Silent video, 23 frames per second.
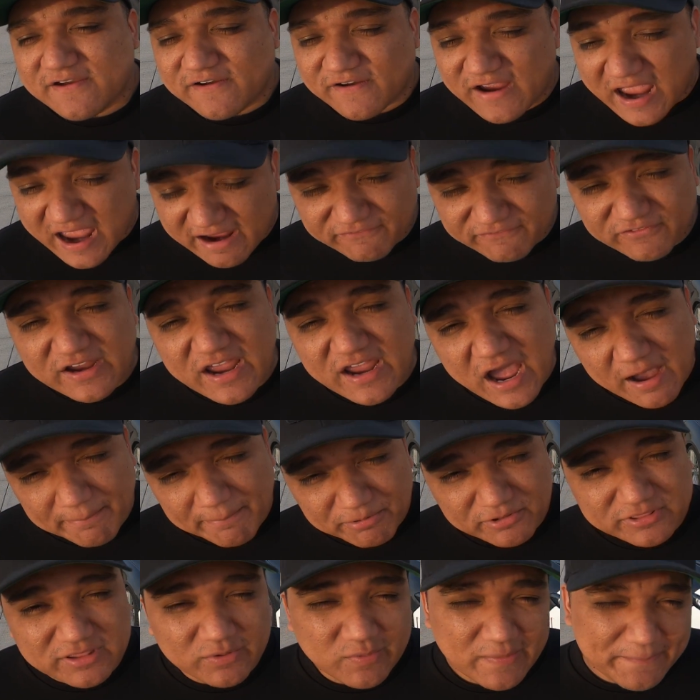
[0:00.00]
Every
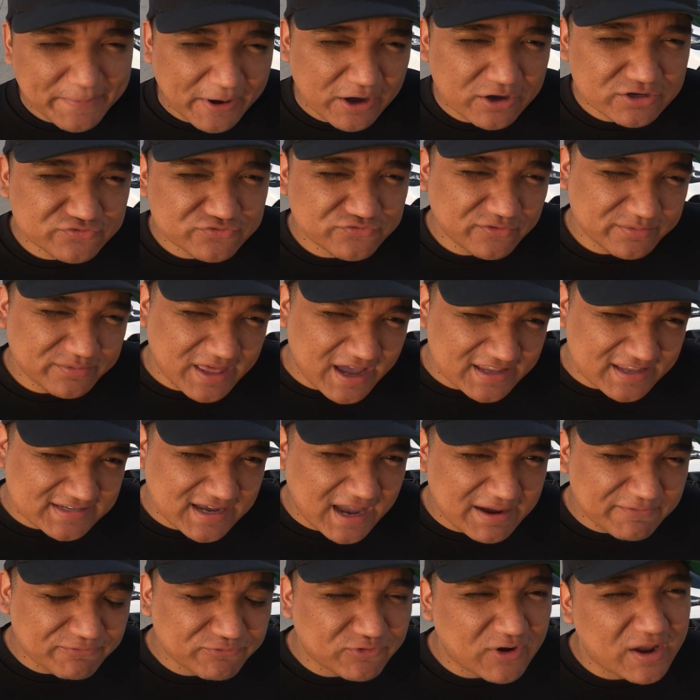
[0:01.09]
upload that we post from that
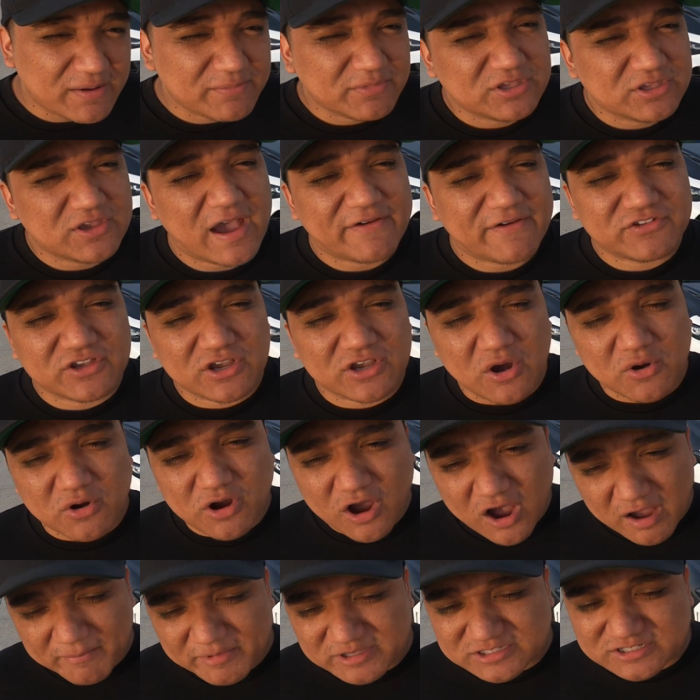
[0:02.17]
time frame, you have to go
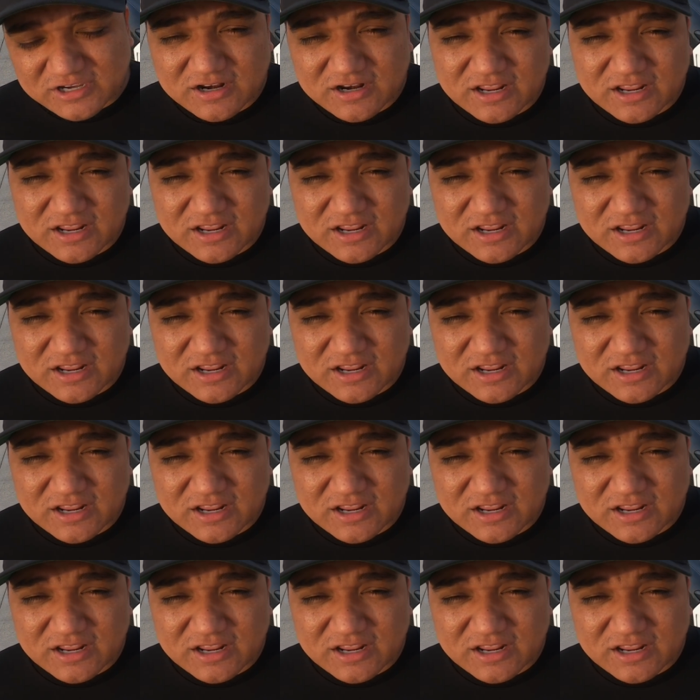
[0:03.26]
comment on